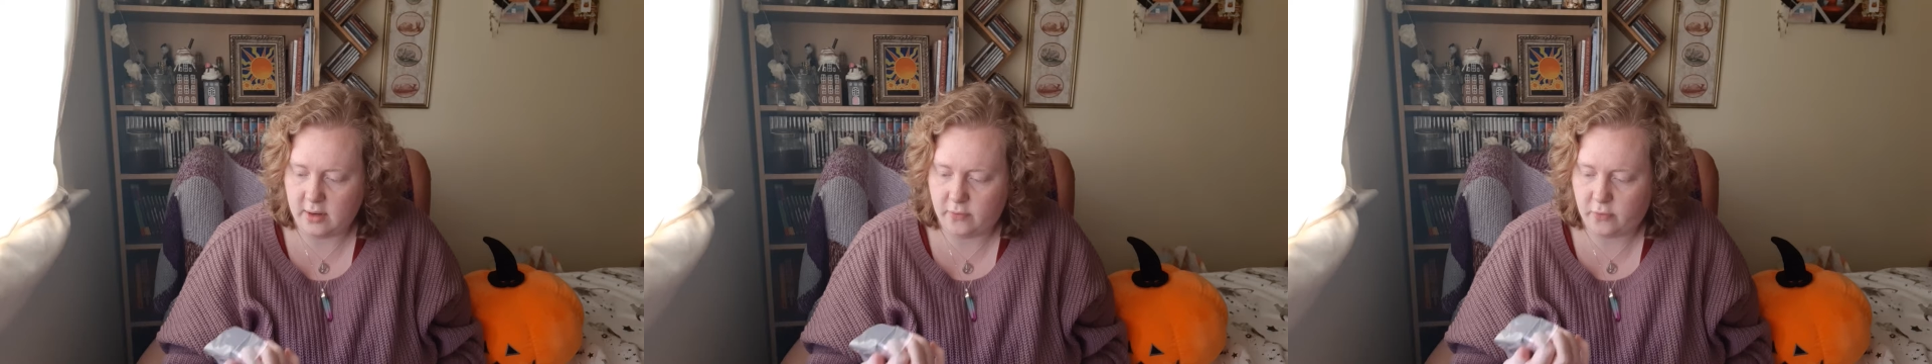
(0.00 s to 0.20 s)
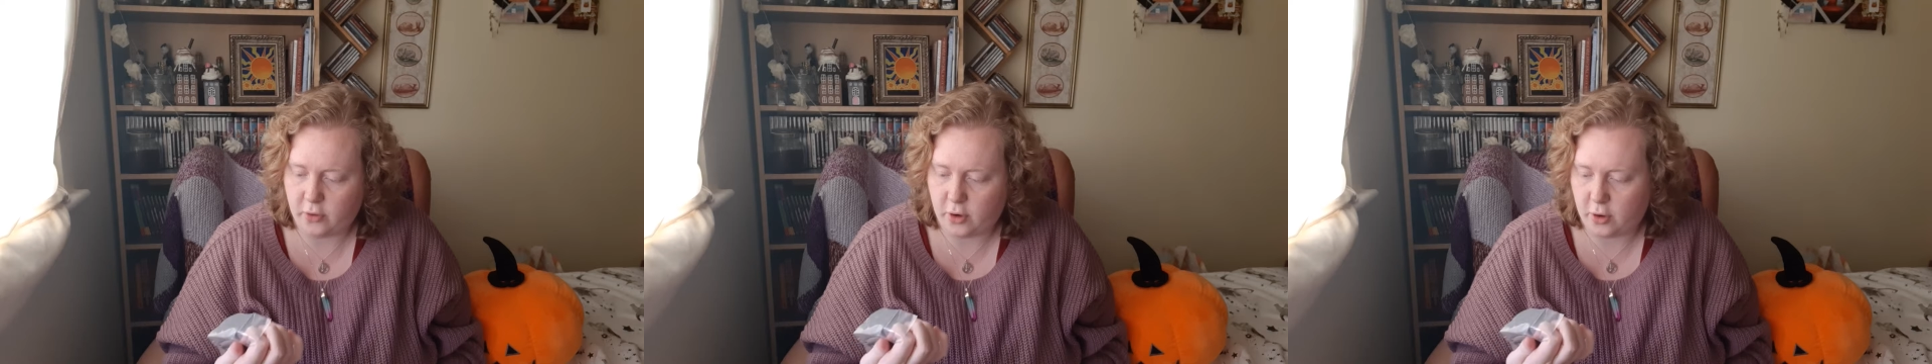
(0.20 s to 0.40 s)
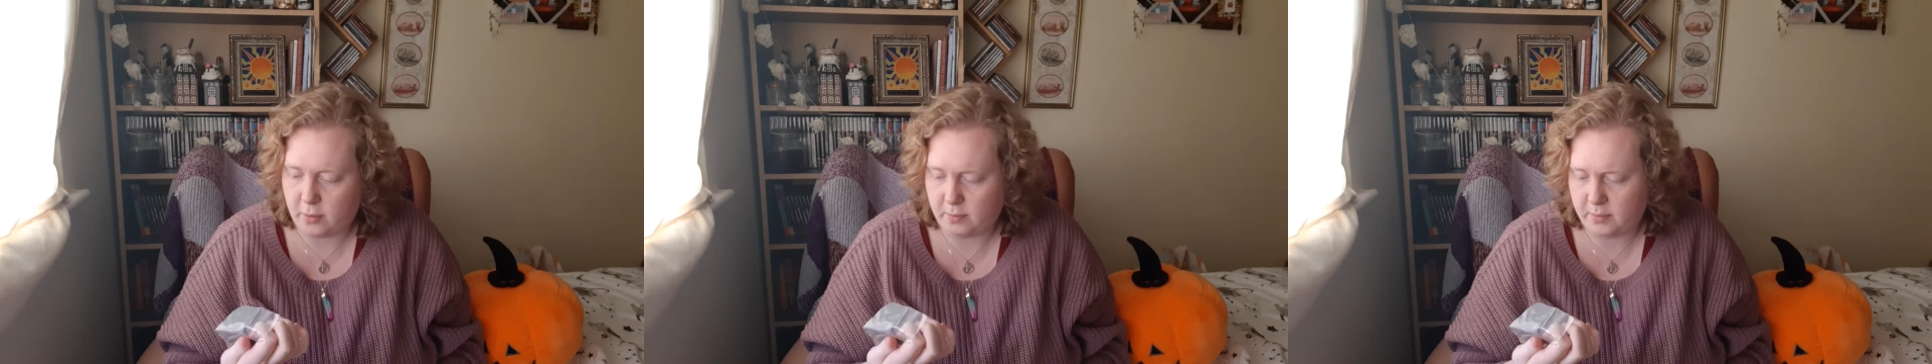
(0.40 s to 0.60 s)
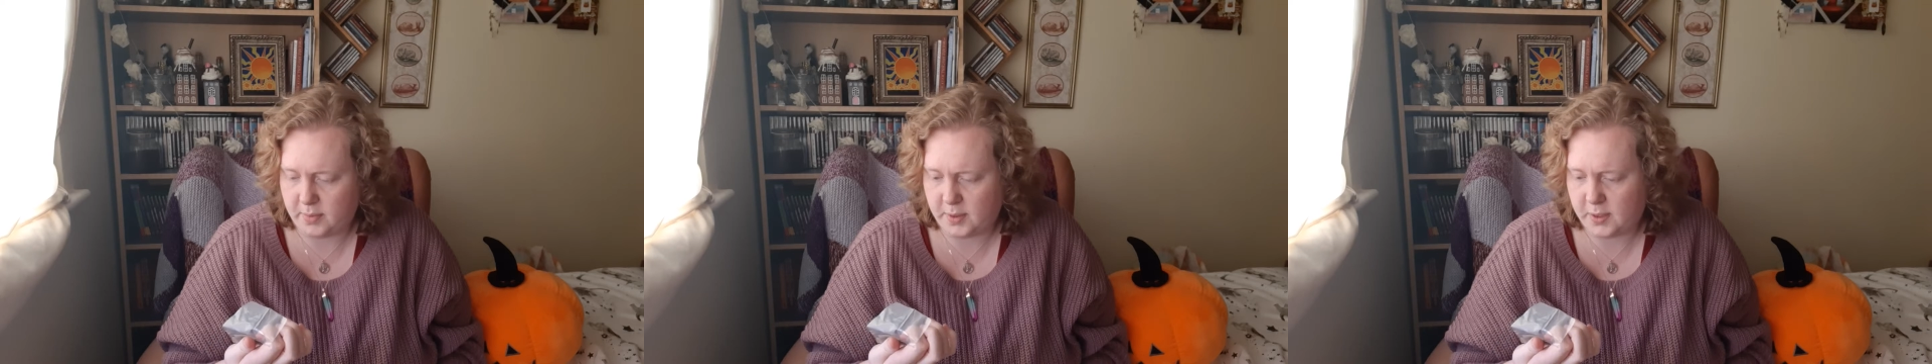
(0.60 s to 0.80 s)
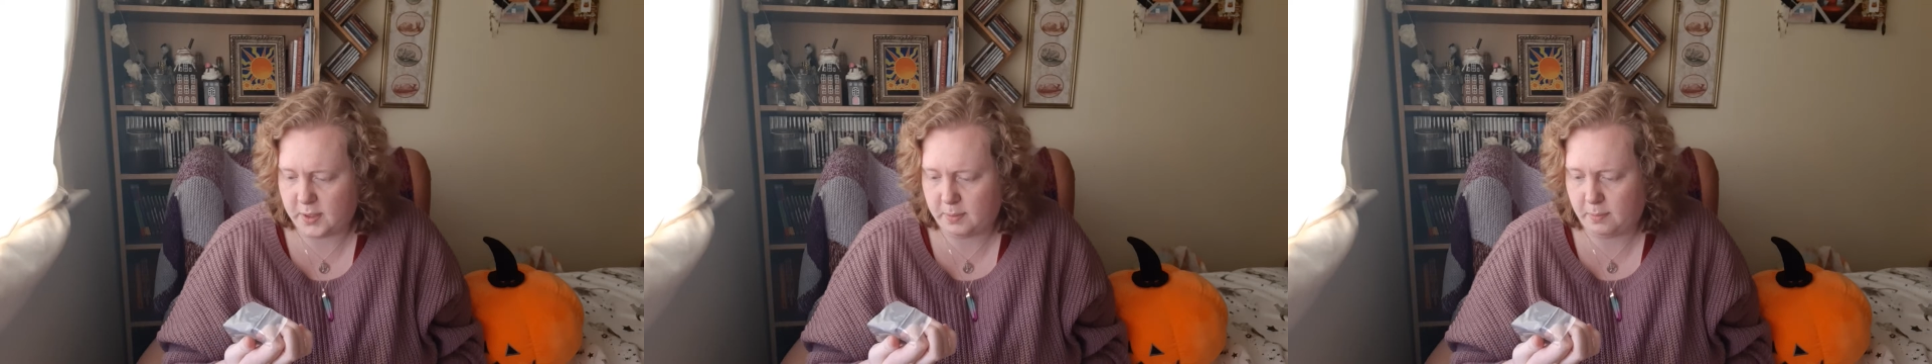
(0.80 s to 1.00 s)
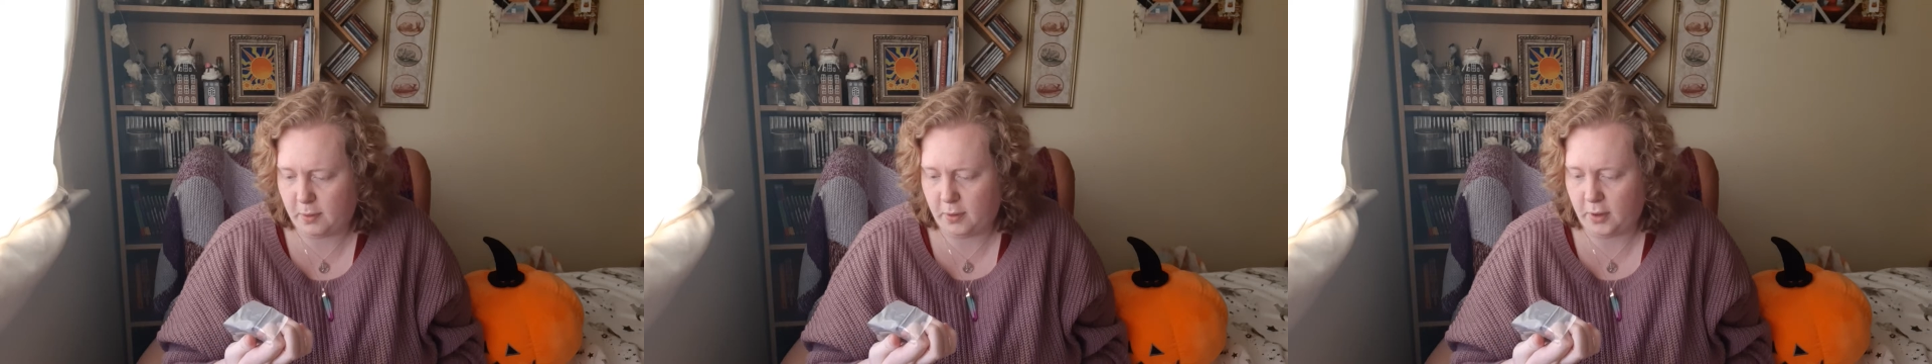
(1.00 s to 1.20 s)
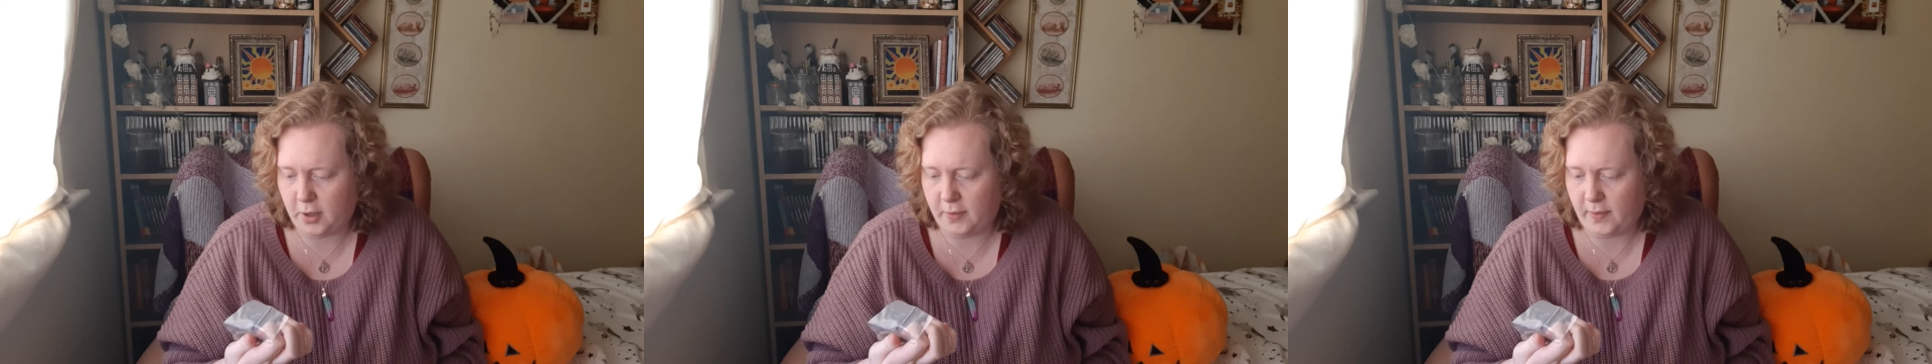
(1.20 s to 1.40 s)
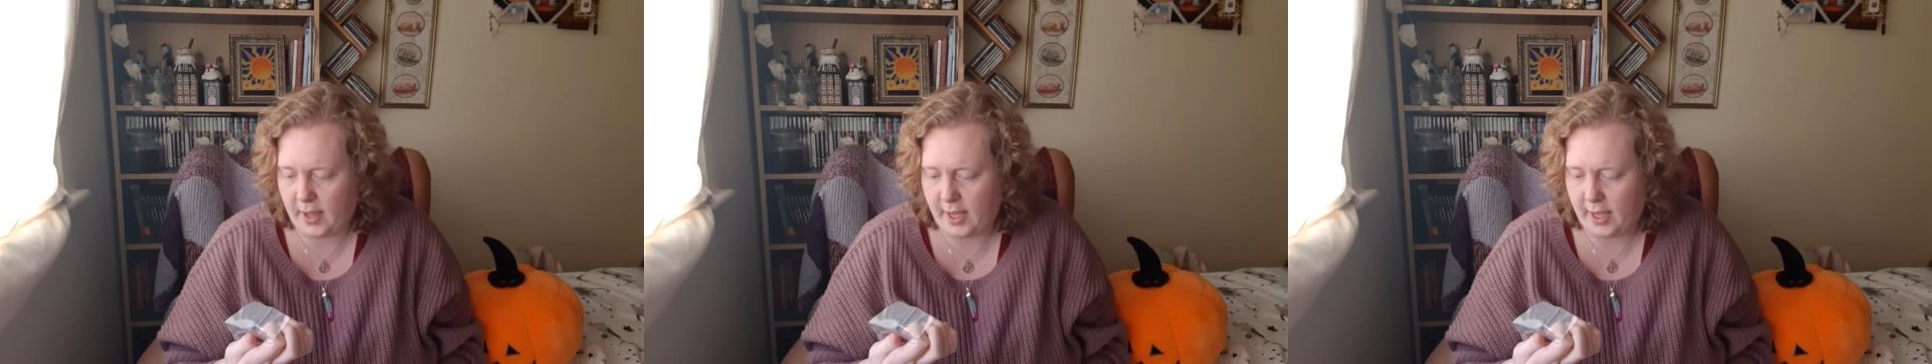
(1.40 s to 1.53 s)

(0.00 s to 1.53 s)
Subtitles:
from Spirit of